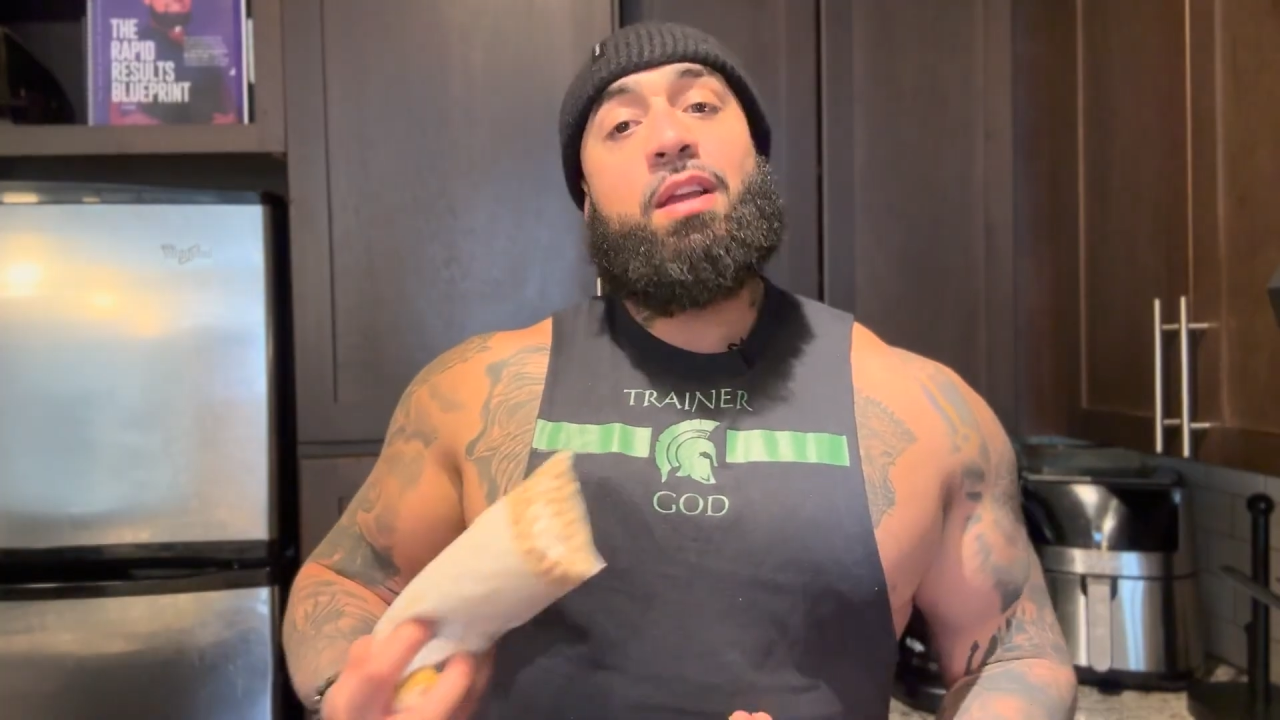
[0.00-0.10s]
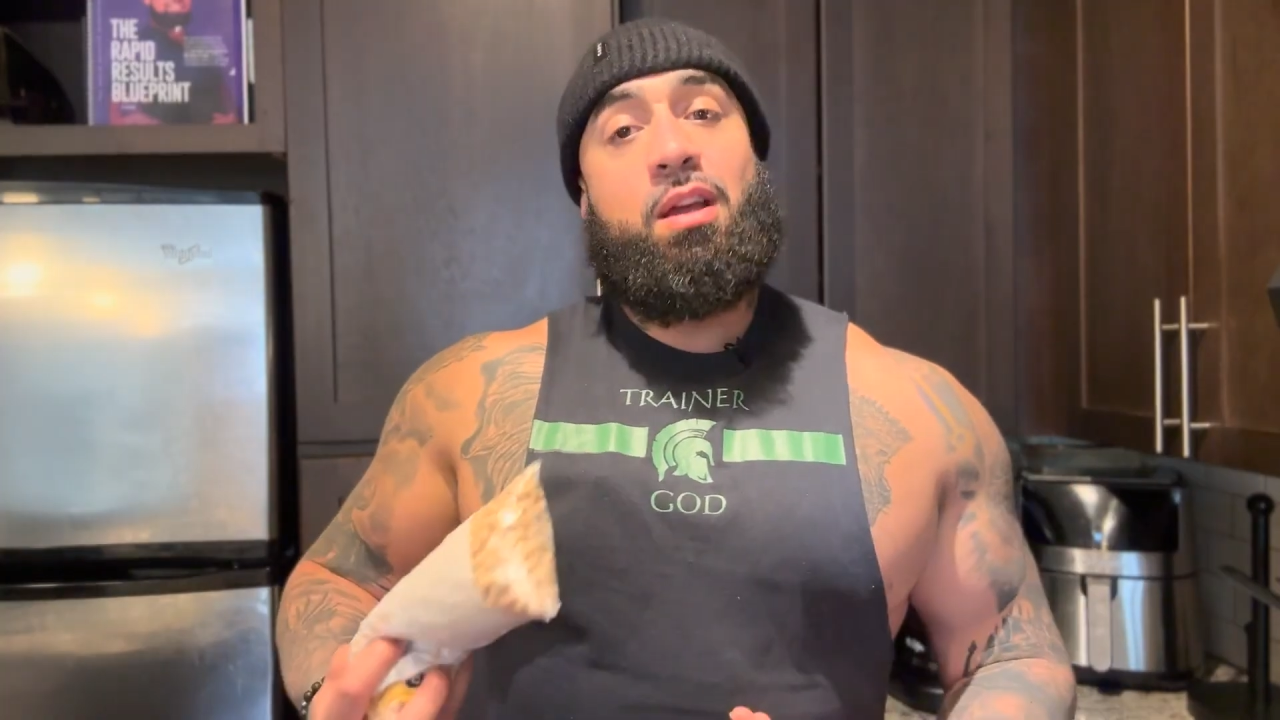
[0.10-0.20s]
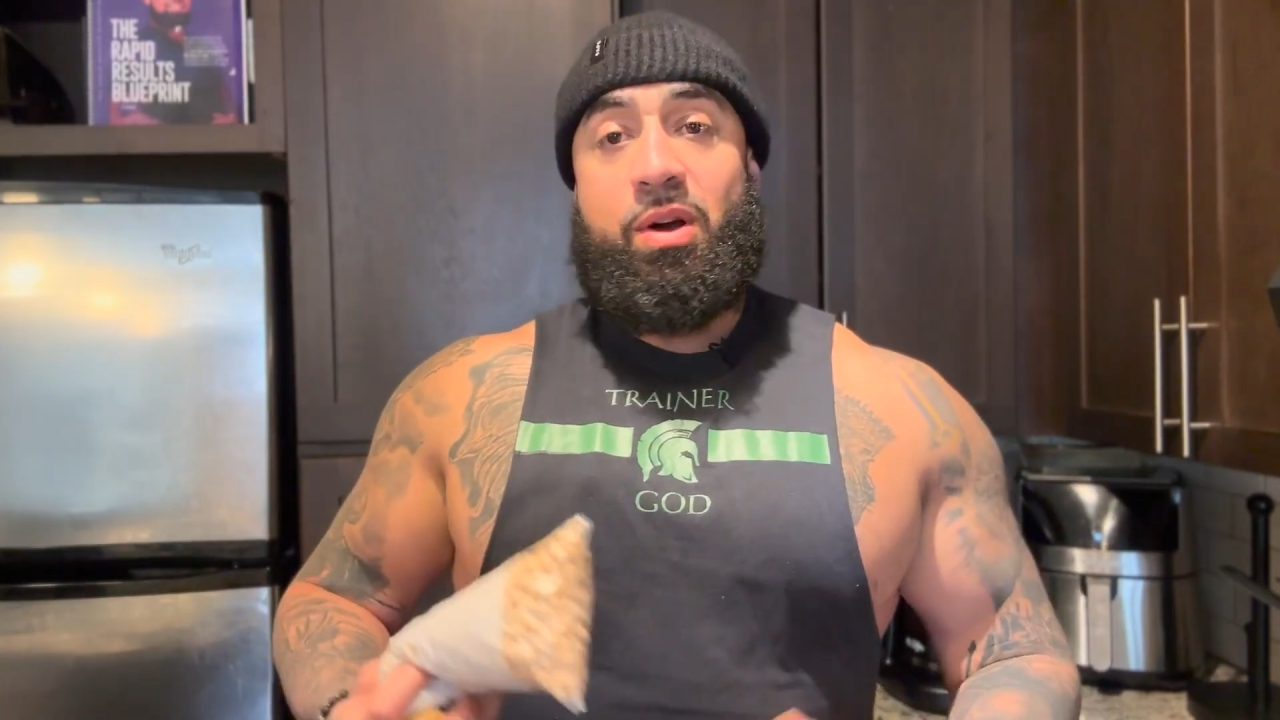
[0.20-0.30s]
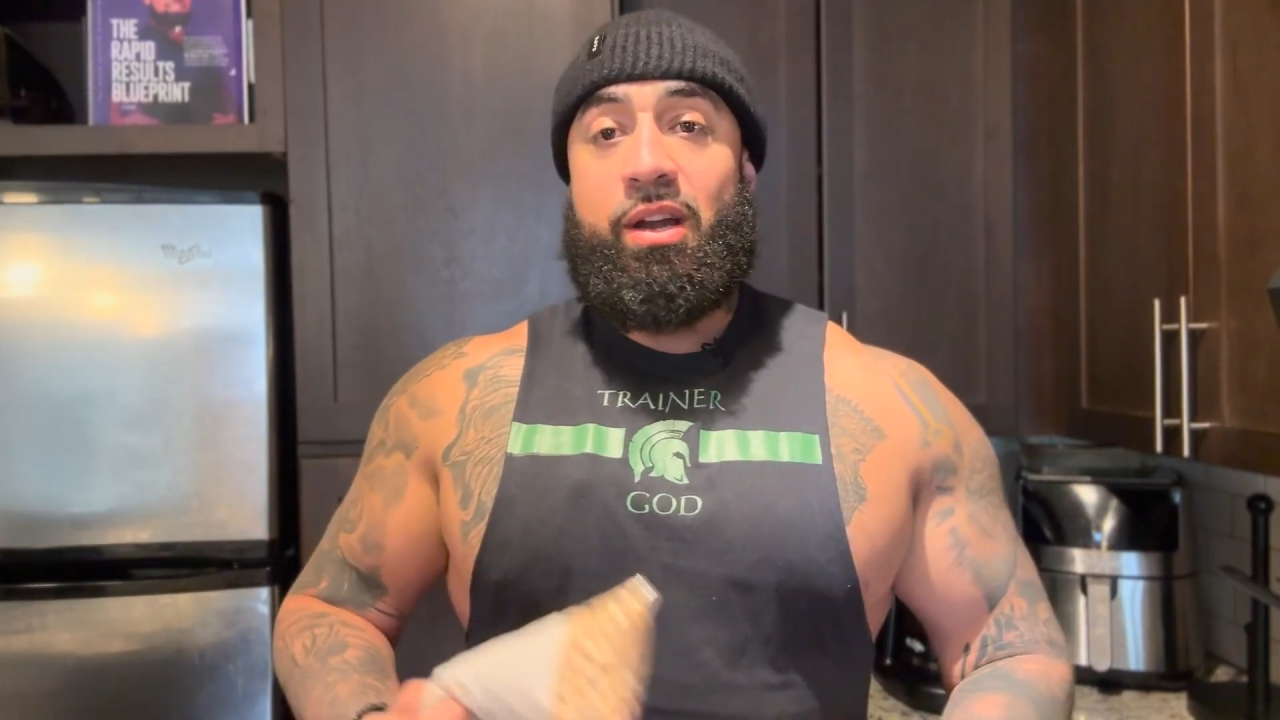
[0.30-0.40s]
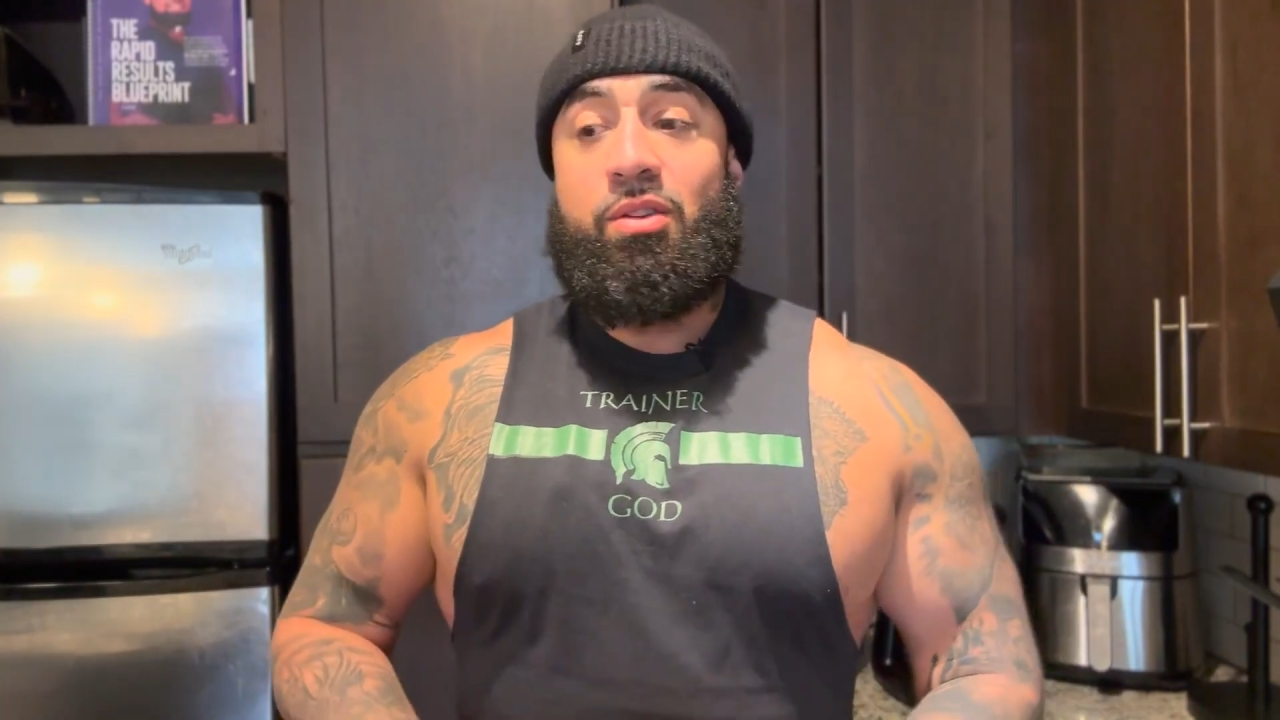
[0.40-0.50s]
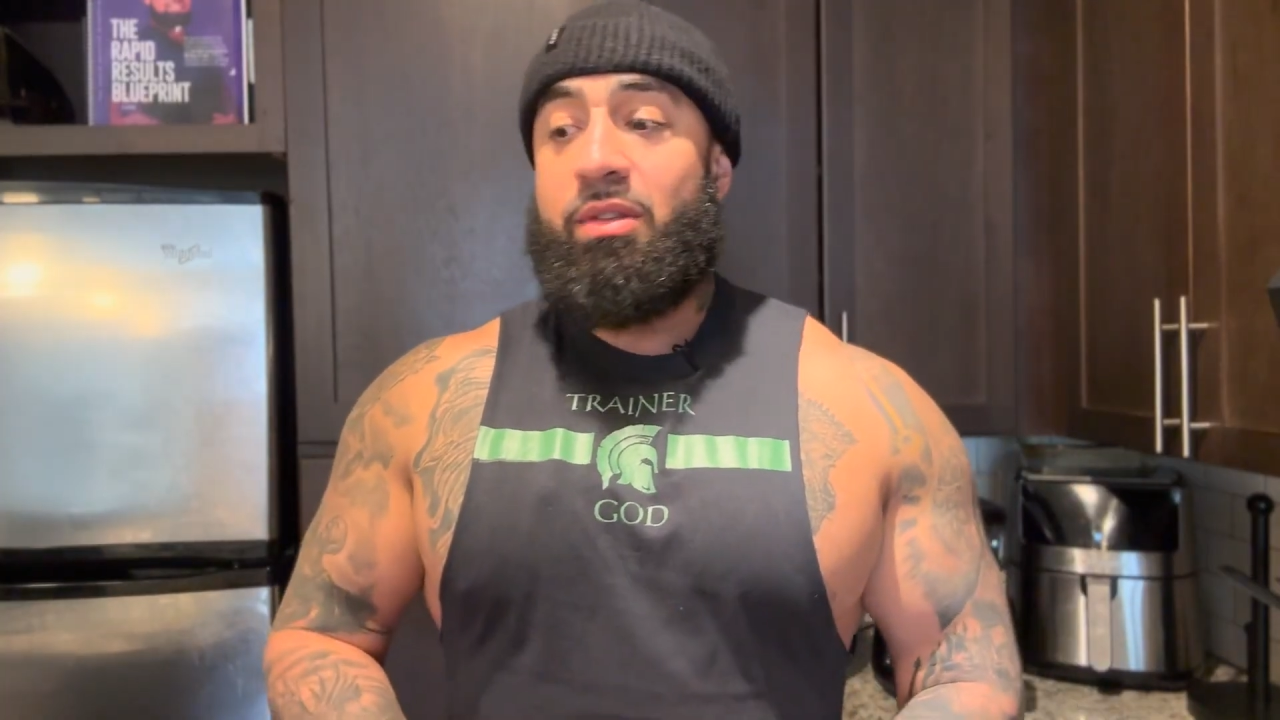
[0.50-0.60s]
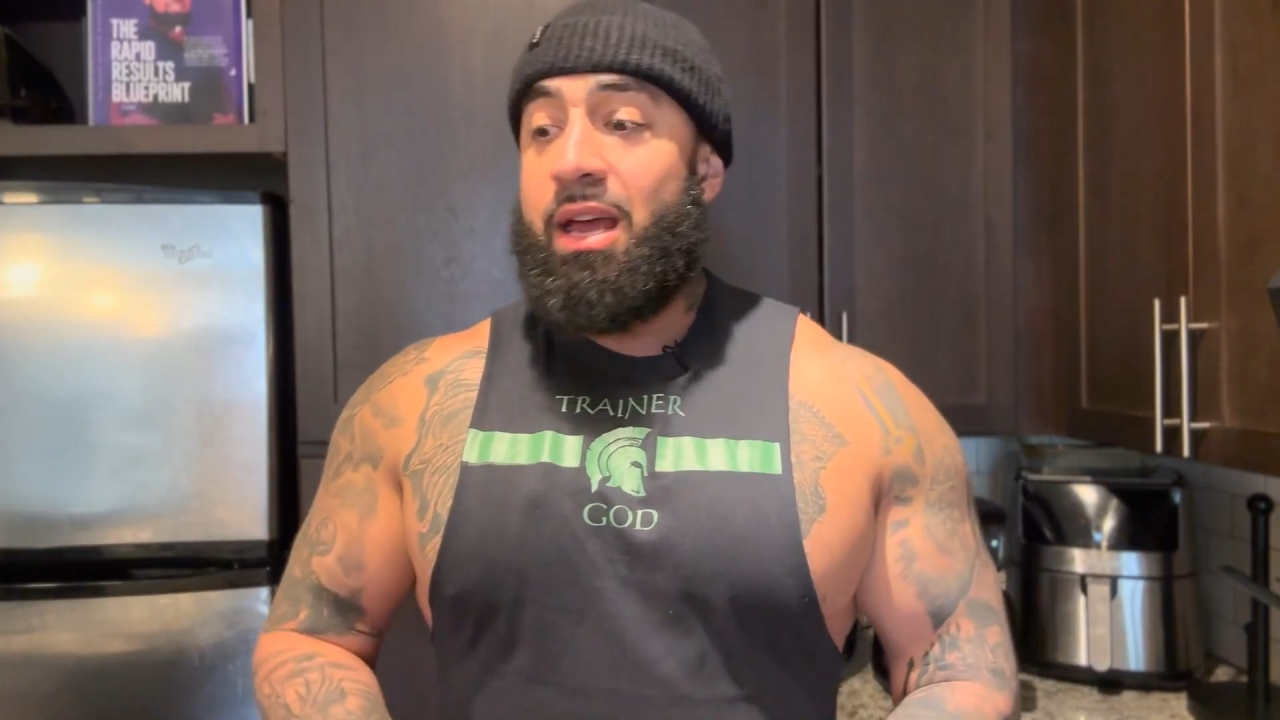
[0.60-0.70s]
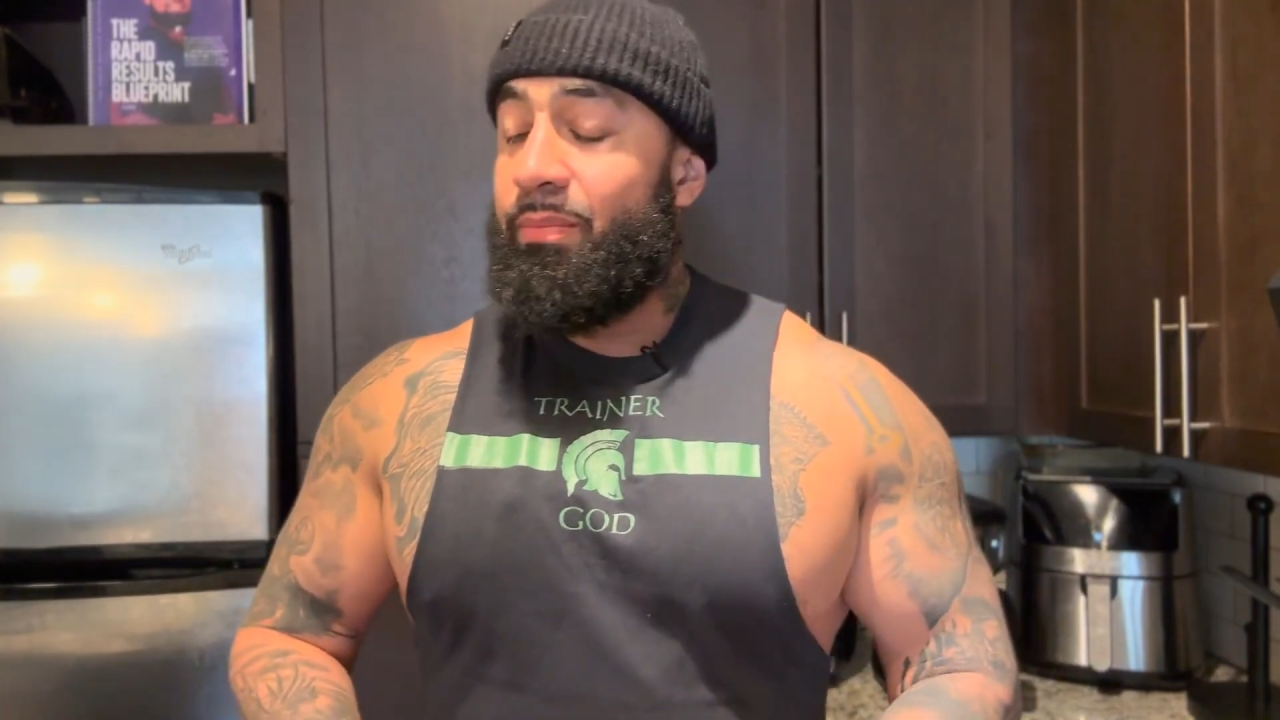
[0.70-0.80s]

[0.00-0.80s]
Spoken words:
you want to do that.